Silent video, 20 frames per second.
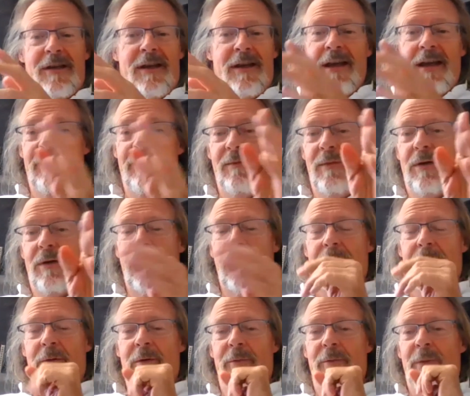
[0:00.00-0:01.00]
again,
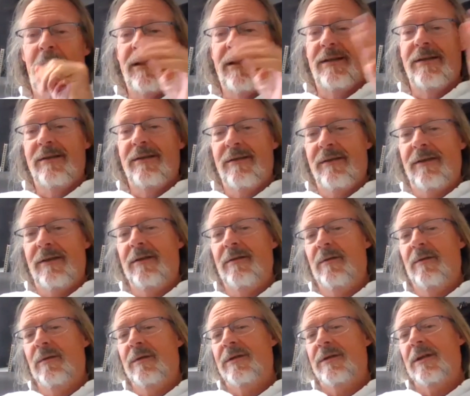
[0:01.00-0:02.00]
we're back to the thing
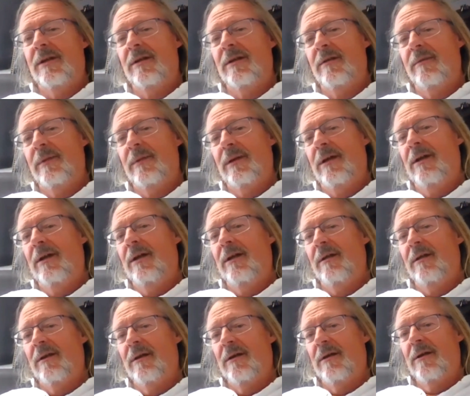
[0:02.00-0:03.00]
that we said at the
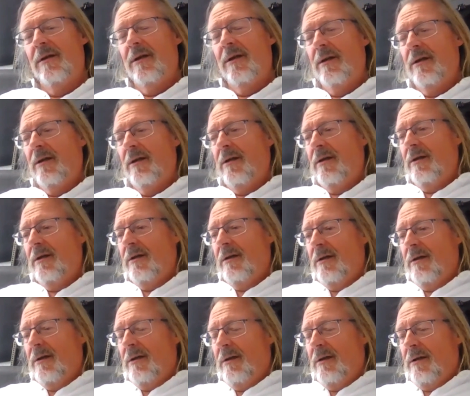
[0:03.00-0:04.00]
beginning, that
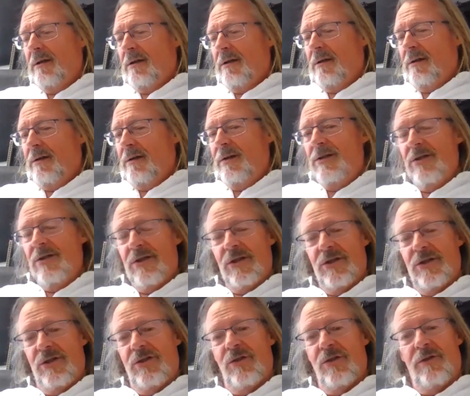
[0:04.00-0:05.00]
this is
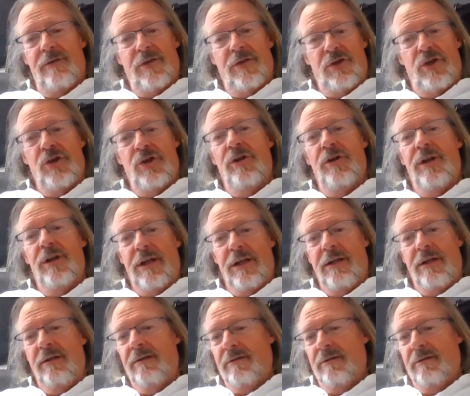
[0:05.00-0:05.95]
a sort of a journey.